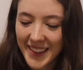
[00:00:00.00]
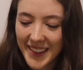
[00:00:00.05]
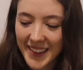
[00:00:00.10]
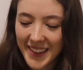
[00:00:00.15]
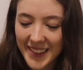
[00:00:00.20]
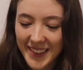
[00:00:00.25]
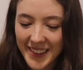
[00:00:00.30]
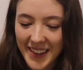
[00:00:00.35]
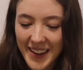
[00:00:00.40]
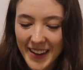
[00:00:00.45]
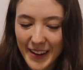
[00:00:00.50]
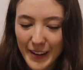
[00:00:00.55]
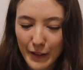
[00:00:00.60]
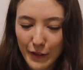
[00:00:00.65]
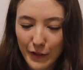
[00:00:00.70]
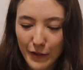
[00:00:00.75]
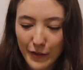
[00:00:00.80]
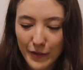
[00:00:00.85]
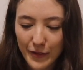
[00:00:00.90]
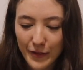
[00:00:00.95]
this kind
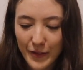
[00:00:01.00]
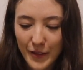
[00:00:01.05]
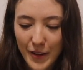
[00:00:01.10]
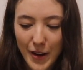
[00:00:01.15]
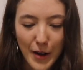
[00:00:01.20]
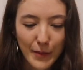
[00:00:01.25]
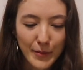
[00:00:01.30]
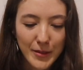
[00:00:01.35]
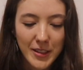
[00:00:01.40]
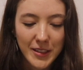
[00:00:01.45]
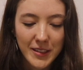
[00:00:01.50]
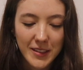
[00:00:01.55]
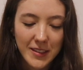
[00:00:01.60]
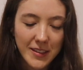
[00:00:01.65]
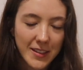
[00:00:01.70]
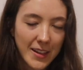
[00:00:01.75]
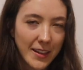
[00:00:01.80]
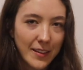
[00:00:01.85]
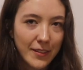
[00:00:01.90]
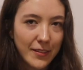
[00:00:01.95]
of option to
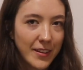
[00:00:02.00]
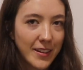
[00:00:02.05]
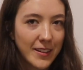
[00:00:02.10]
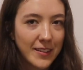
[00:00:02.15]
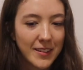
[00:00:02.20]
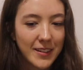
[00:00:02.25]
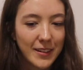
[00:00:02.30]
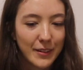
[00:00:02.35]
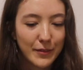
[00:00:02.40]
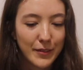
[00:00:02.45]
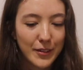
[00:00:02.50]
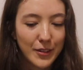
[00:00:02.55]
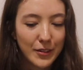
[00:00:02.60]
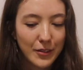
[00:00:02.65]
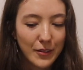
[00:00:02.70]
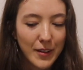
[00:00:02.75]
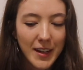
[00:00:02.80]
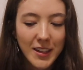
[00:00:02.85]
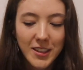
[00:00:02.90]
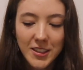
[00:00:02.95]
take things a different
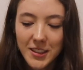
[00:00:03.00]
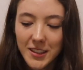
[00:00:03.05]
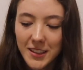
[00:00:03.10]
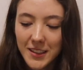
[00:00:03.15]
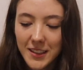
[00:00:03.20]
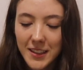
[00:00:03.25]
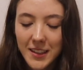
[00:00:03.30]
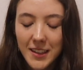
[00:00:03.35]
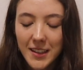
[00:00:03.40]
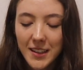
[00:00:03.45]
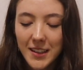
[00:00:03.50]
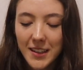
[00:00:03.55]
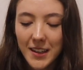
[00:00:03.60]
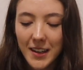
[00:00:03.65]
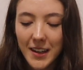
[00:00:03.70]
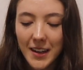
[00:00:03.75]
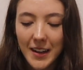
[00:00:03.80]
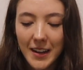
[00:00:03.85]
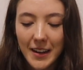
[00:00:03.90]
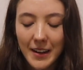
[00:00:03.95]
direction.
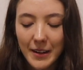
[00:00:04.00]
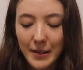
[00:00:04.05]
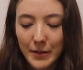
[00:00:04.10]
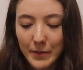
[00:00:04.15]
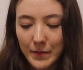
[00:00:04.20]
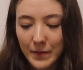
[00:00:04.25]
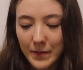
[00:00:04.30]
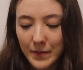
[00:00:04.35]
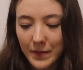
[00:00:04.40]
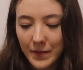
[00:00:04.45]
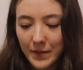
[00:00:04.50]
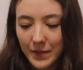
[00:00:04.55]
Um,